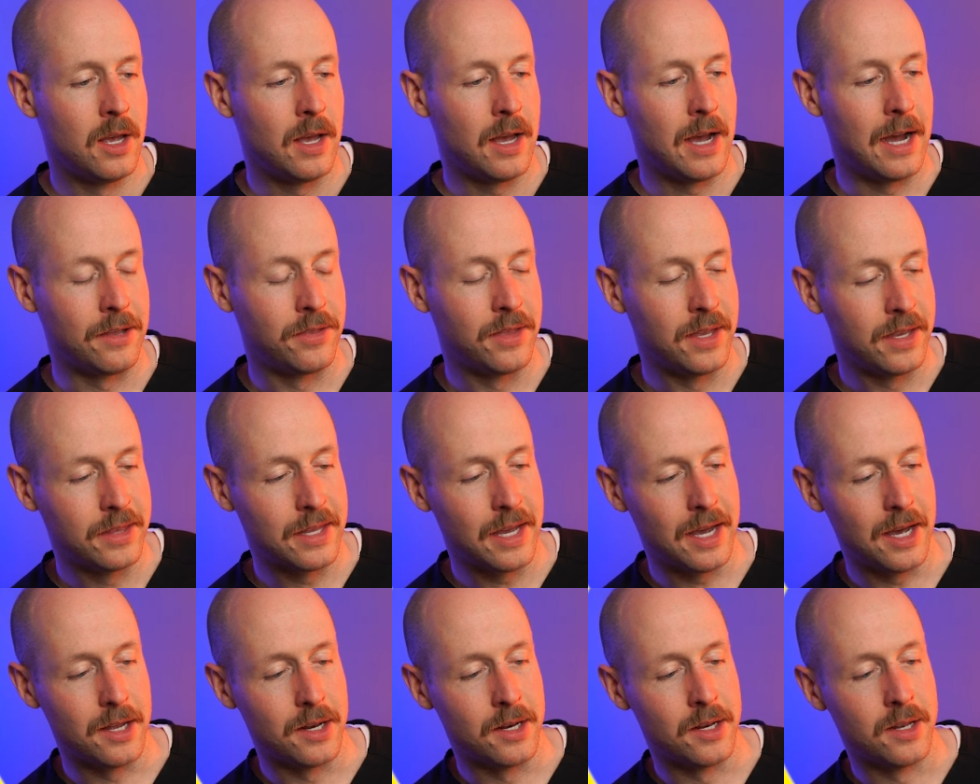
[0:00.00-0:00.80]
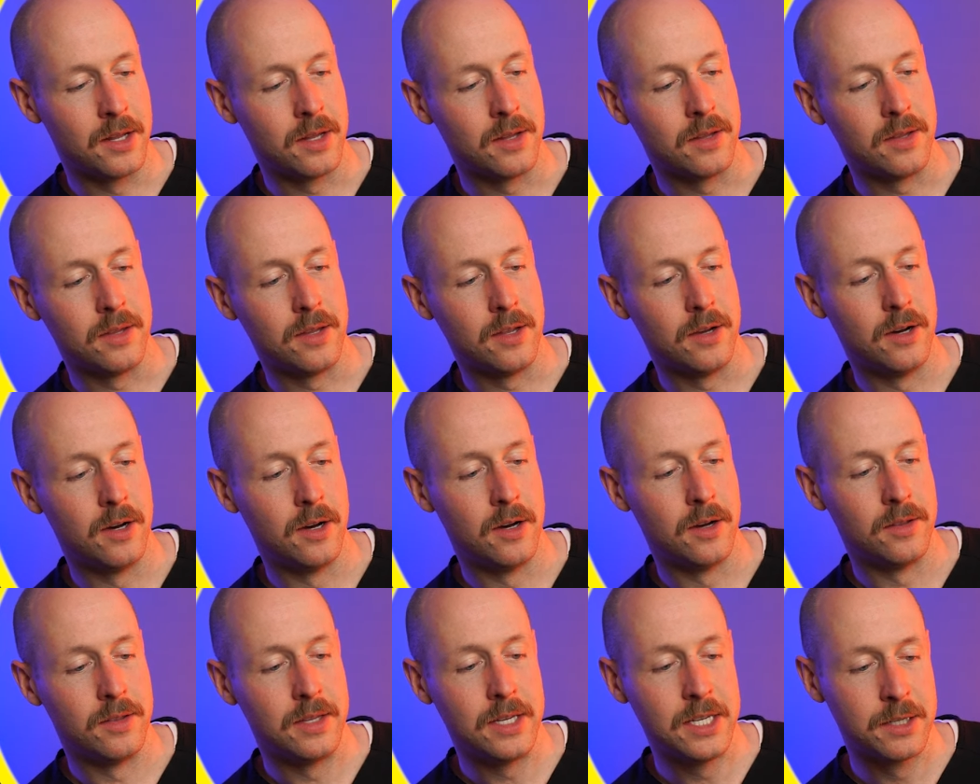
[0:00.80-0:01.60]
I think
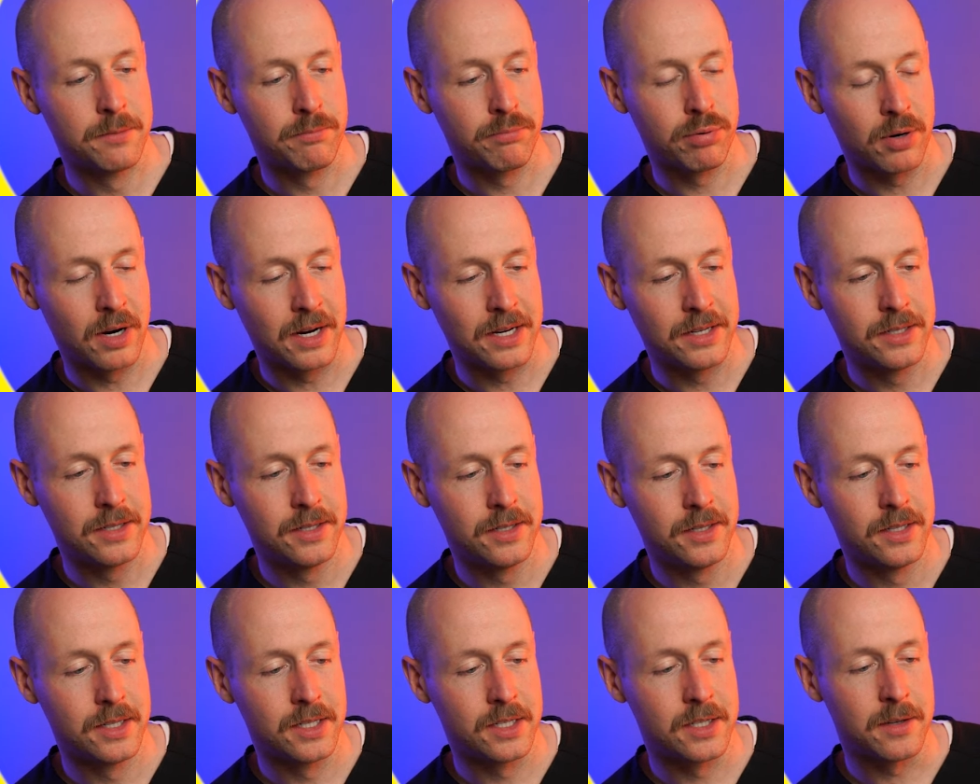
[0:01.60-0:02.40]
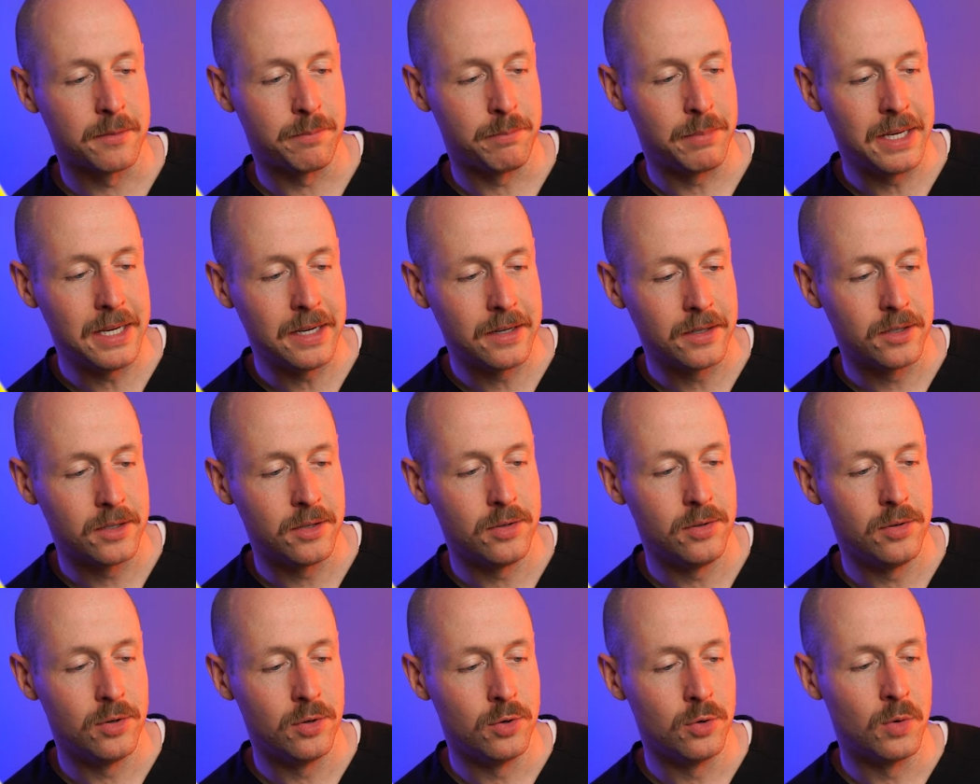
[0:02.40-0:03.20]
that these prices speak
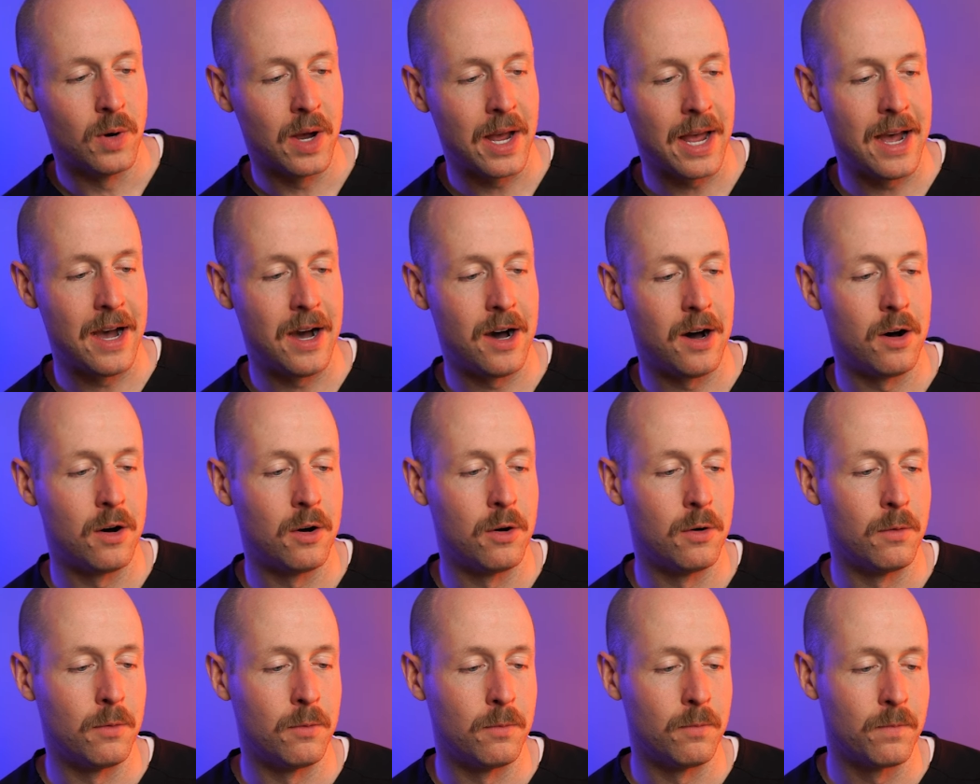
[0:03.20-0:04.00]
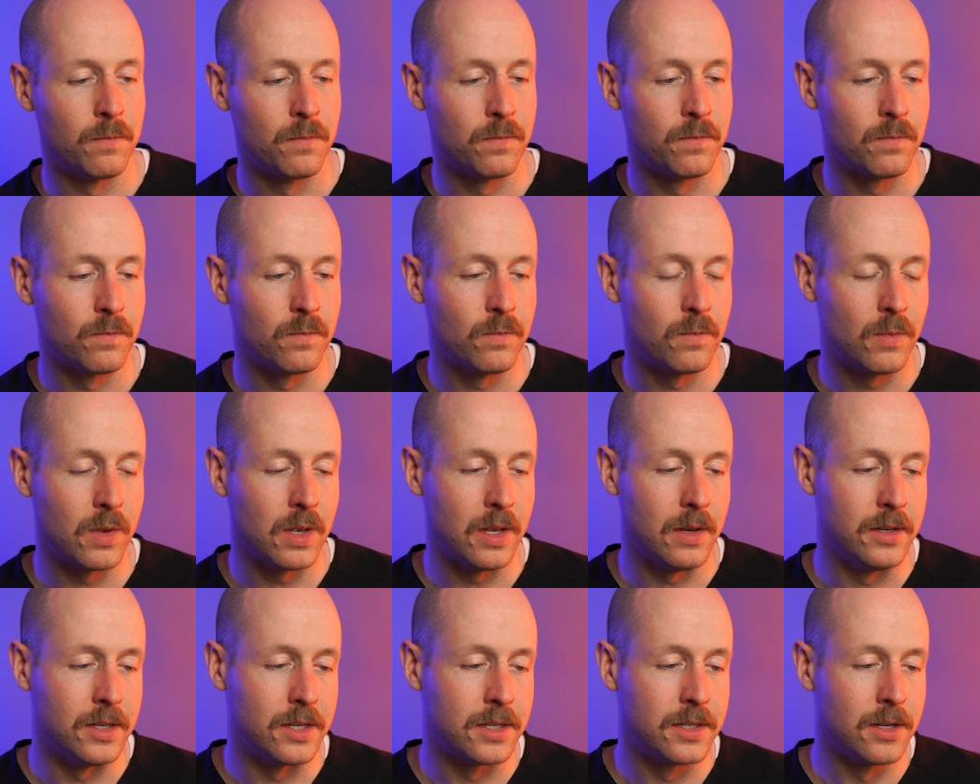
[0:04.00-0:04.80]
to how,
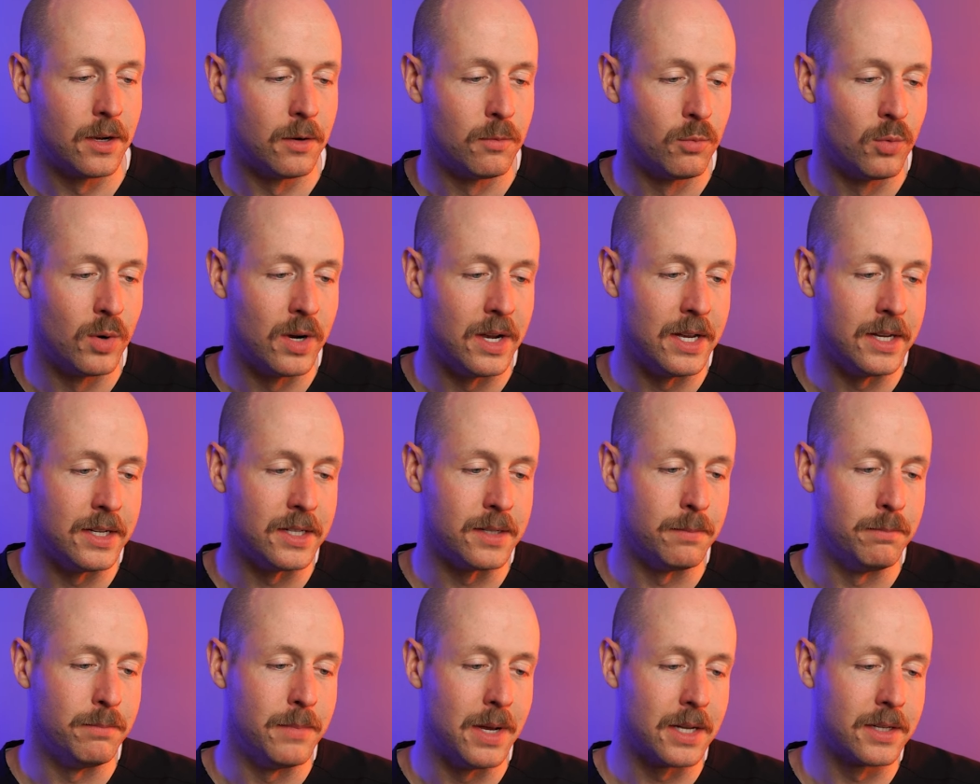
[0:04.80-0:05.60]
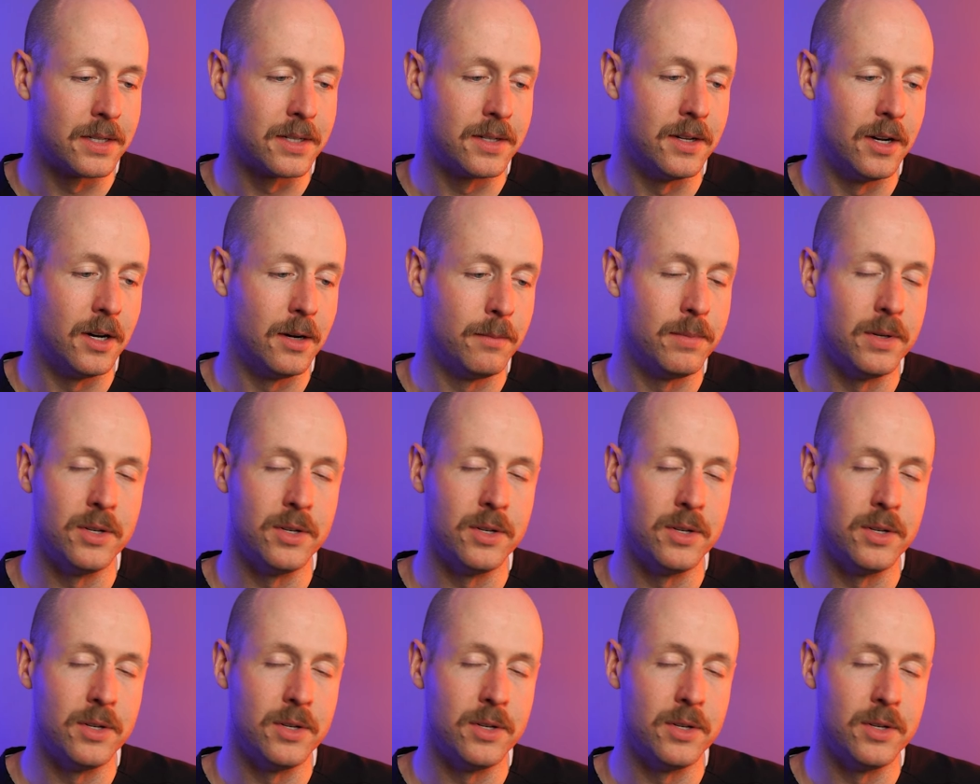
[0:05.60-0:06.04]
in some ways, messed up